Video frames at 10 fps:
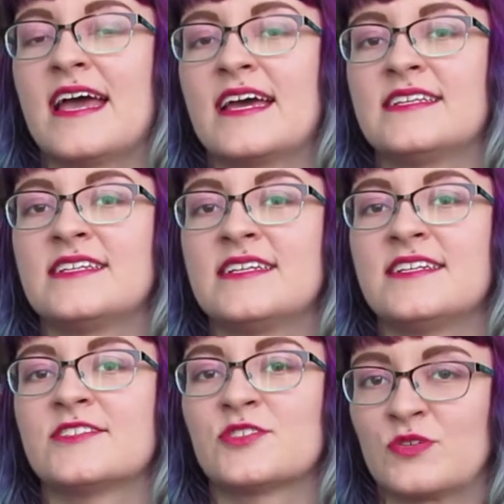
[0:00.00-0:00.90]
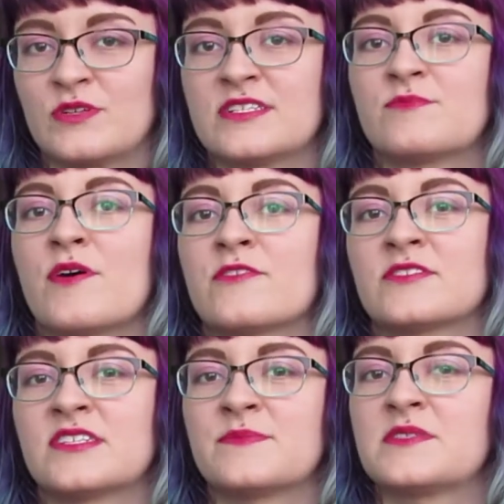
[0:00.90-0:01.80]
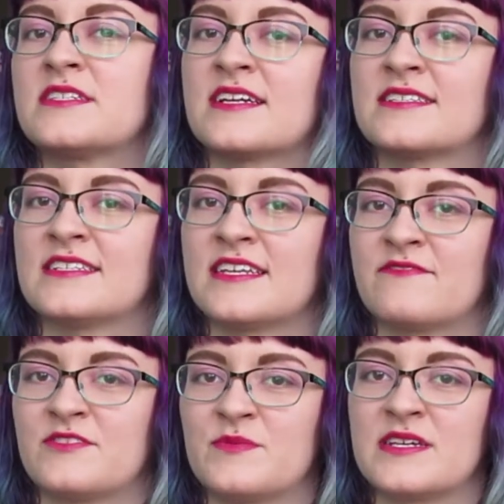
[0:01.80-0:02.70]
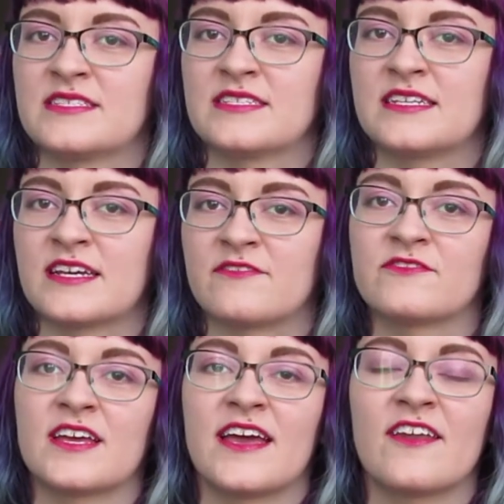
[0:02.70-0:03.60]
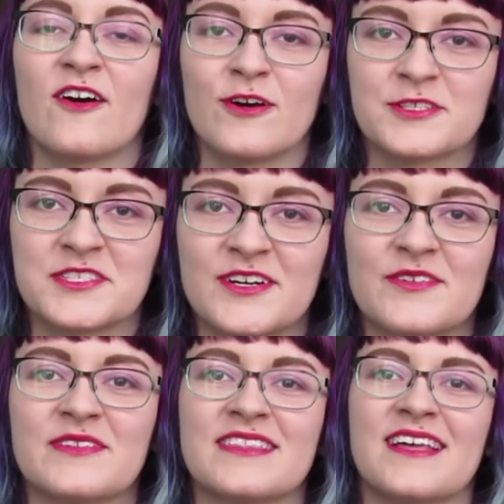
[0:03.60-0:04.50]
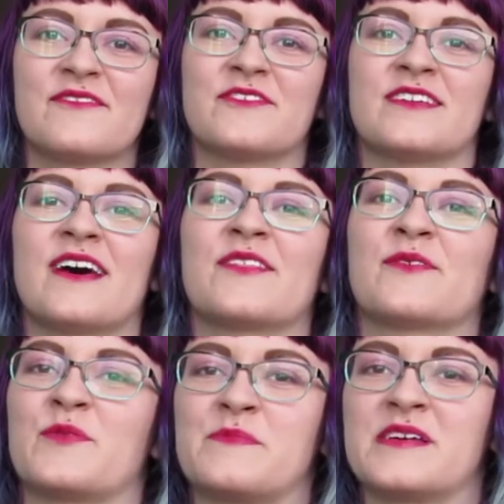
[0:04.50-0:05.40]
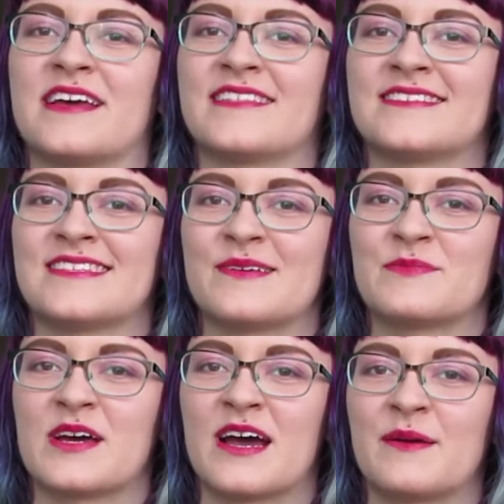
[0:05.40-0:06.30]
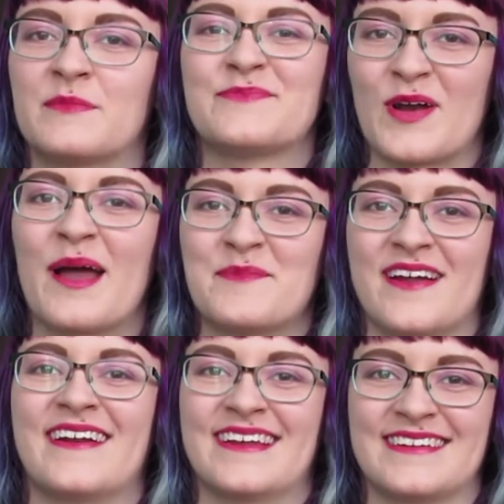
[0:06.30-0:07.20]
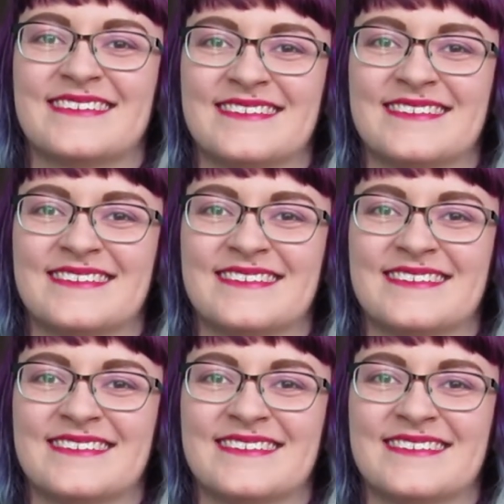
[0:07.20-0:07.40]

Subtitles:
and he stole his mother's lipstick to give to me as a gift, and also loved another woman at the same time. Primary.